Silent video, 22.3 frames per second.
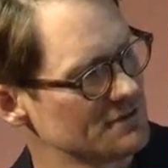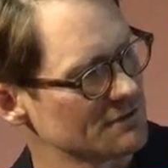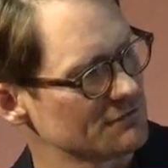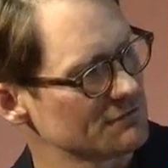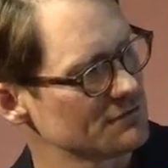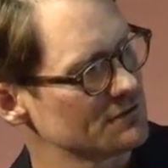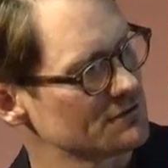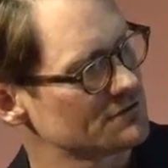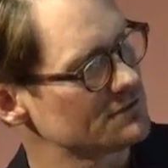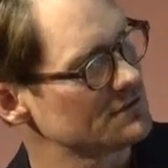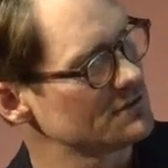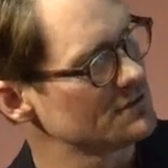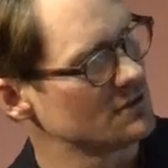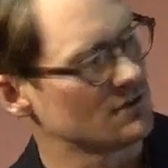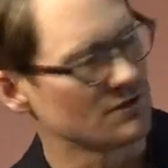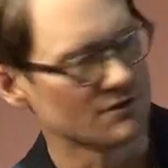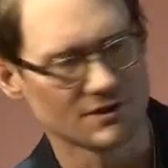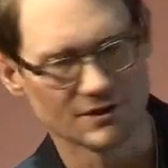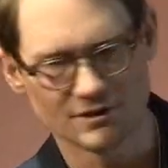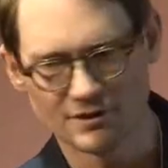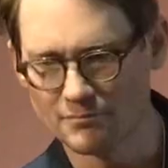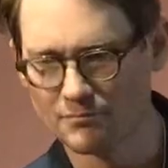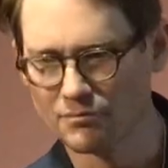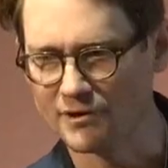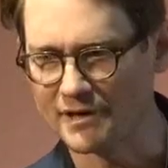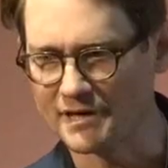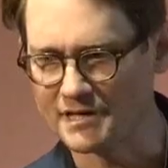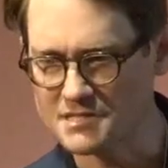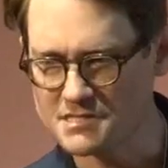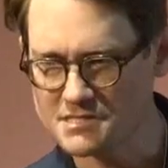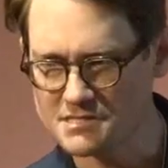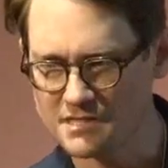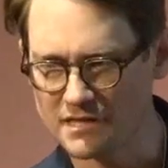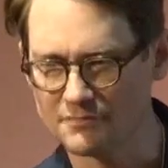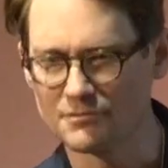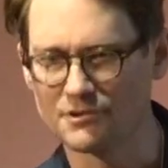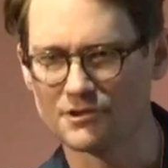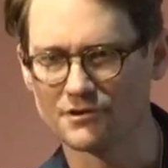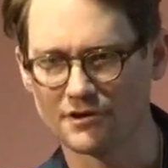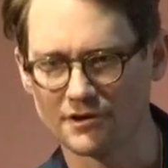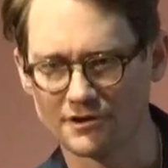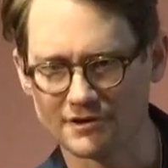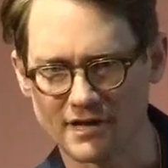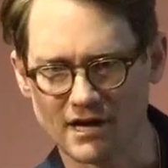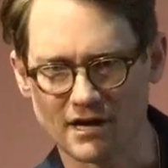difference, in the brainstem,
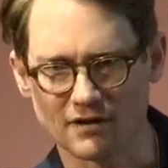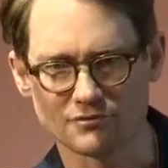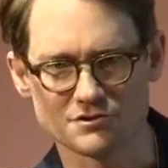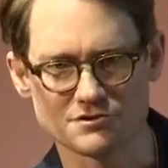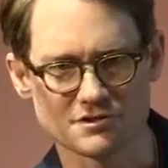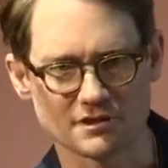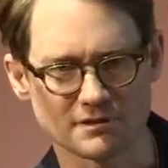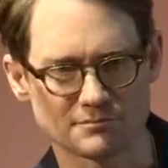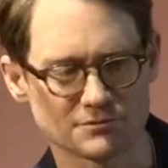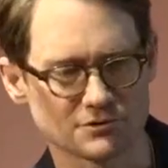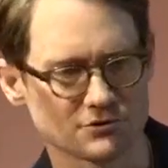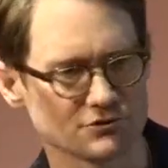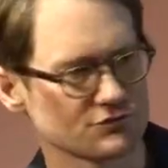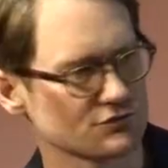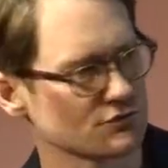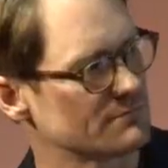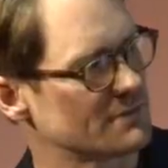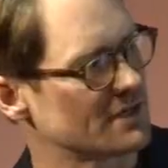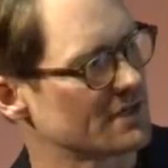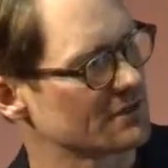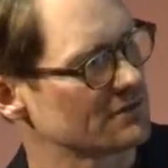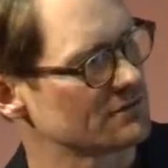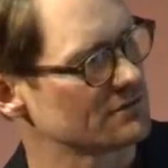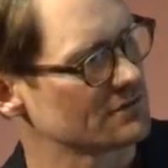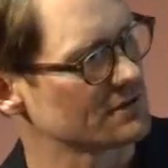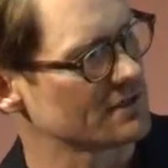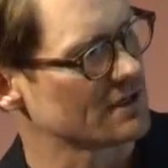there are not receptors for medical